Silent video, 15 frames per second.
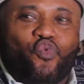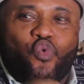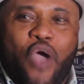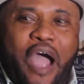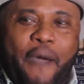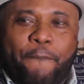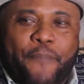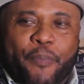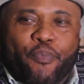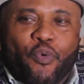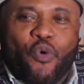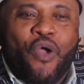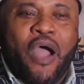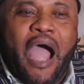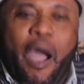to have
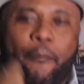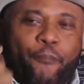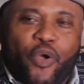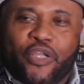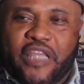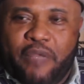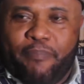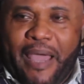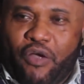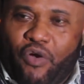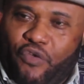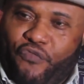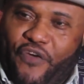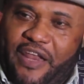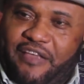people appointed by
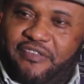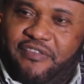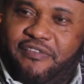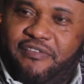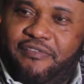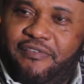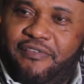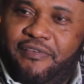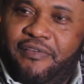Godfathers